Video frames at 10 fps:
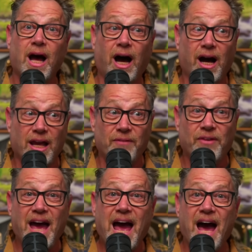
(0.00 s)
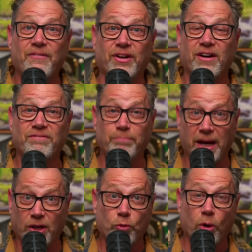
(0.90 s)
Uh, if you have enough
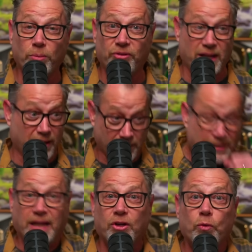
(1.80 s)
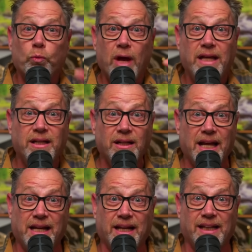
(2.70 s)
microbes there, then you're
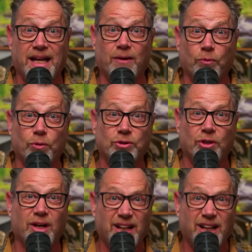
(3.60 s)
regulating that root zone.